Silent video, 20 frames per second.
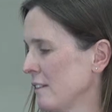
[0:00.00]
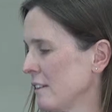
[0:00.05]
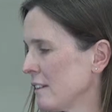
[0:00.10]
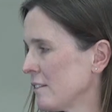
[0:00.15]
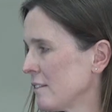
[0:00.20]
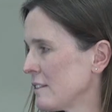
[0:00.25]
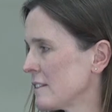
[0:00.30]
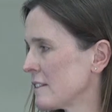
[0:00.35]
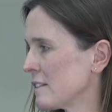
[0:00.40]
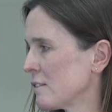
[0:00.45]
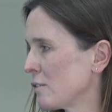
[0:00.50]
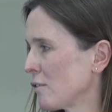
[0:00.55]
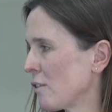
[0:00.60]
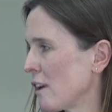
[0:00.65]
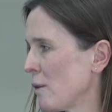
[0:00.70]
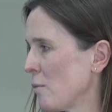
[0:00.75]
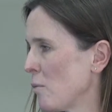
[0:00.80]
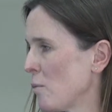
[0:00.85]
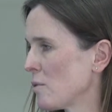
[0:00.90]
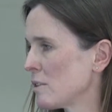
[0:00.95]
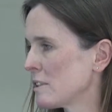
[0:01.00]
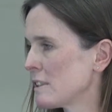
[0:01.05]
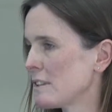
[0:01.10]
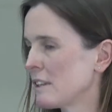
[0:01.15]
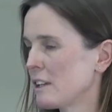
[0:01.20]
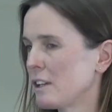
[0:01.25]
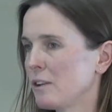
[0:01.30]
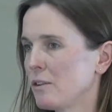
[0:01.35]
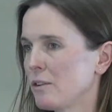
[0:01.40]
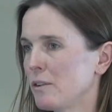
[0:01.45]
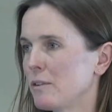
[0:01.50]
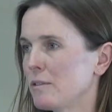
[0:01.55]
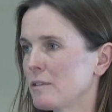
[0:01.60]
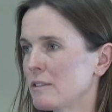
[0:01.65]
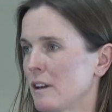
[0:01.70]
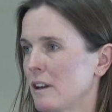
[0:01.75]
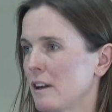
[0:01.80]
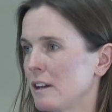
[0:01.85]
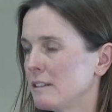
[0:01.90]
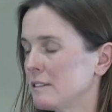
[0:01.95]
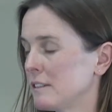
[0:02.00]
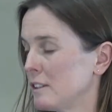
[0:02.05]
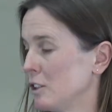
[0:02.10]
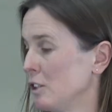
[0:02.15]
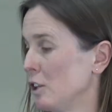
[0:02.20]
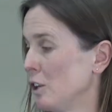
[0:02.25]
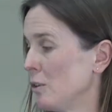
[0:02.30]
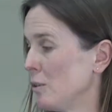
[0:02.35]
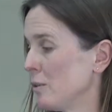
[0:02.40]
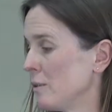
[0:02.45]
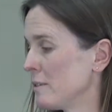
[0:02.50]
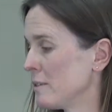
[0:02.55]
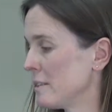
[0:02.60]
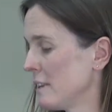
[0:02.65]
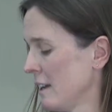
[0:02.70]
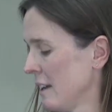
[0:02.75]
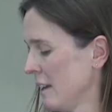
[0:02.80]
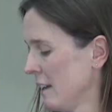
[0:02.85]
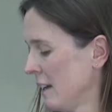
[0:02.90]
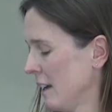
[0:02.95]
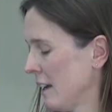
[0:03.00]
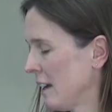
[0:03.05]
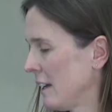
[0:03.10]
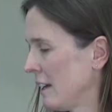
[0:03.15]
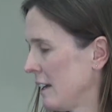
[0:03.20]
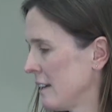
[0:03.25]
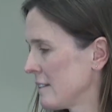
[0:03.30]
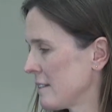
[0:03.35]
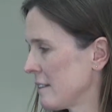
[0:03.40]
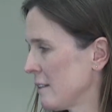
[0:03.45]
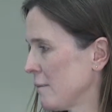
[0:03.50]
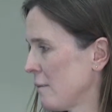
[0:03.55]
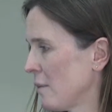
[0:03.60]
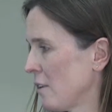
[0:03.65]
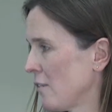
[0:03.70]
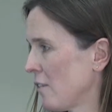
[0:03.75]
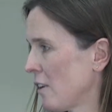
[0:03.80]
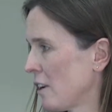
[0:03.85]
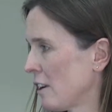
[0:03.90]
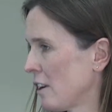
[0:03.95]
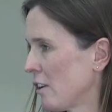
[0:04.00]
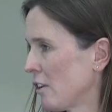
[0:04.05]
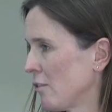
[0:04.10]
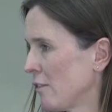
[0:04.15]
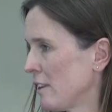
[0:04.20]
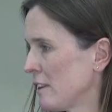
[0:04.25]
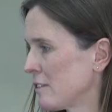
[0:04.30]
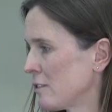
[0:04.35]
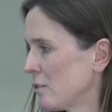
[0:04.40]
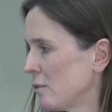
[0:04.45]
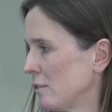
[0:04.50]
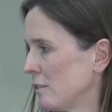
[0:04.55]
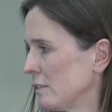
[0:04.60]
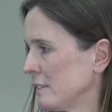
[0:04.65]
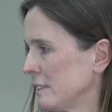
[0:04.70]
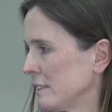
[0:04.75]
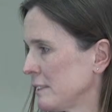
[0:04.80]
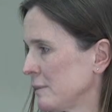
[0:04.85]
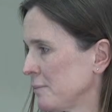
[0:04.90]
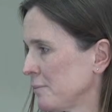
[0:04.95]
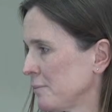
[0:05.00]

there is still groundwater that you utilise and use, and it is a finite resource.